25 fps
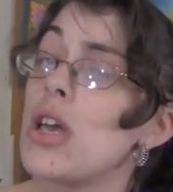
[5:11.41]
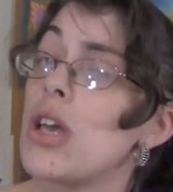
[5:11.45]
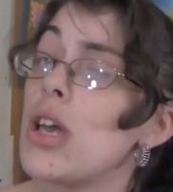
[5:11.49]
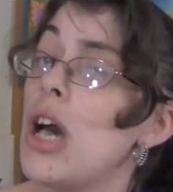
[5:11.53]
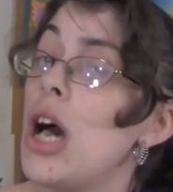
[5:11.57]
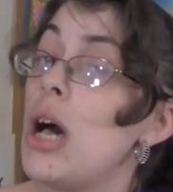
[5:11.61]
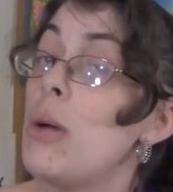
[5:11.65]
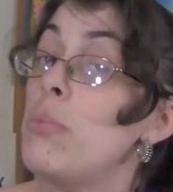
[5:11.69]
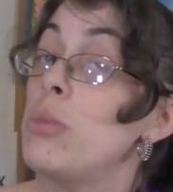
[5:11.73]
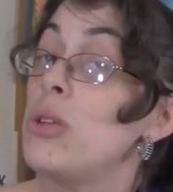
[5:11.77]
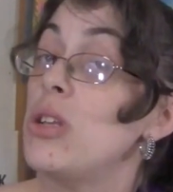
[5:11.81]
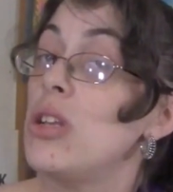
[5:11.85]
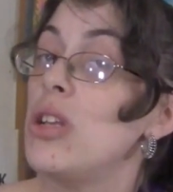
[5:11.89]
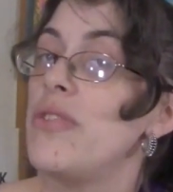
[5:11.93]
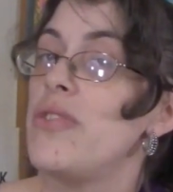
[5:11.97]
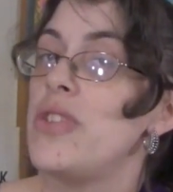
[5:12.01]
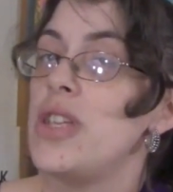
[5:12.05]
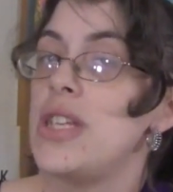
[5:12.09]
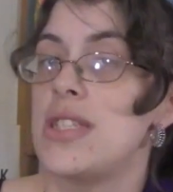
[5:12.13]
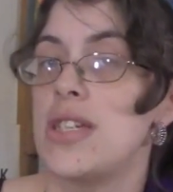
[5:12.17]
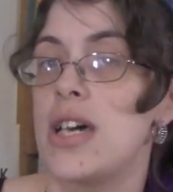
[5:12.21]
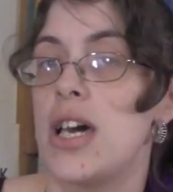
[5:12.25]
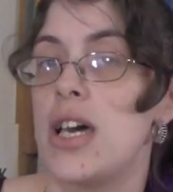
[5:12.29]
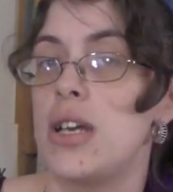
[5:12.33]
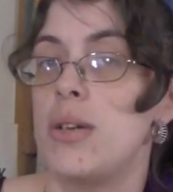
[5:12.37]
a couple of
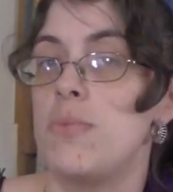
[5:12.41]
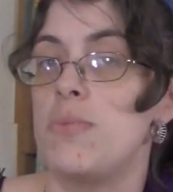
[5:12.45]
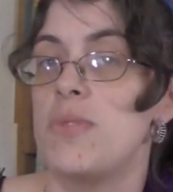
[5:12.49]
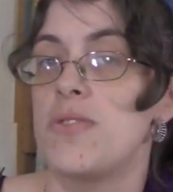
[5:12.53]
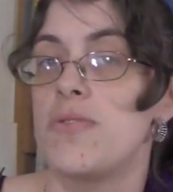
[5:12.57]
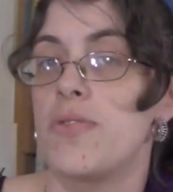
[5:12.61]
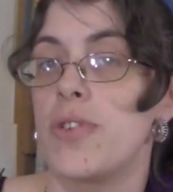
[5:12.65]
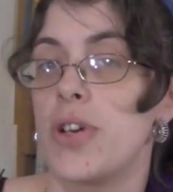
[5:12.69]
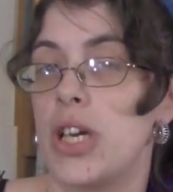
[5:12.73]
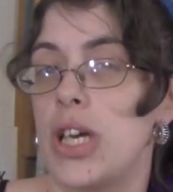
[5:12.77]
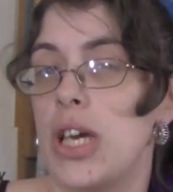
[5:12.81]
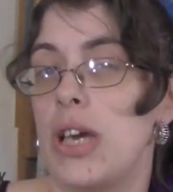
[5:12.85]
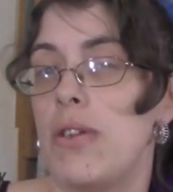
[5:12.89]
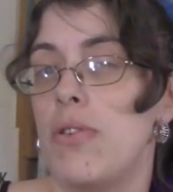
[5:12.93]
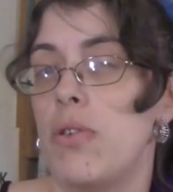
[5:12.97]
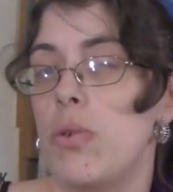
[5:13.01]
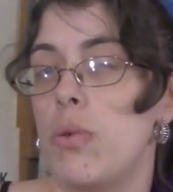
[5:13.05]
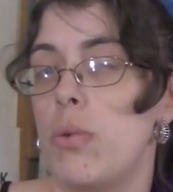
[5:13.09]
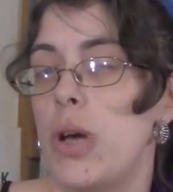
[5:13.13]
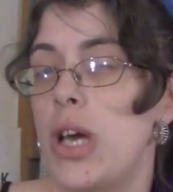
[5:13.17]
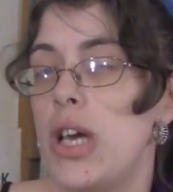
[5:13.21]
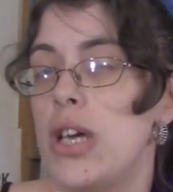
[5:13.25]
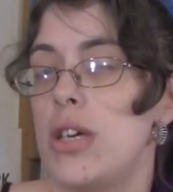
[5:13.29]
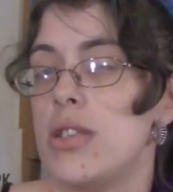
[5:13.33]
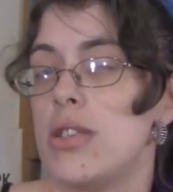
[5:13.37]
these items for
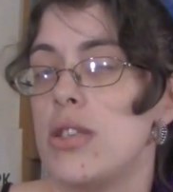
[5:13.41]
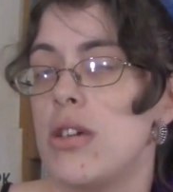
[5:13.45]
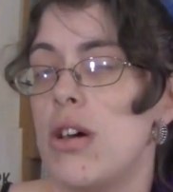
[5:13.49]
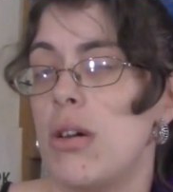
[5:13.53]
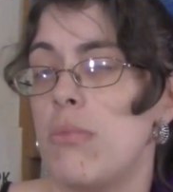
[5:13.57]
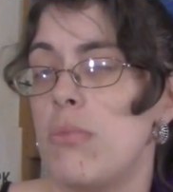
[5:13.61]
giveaways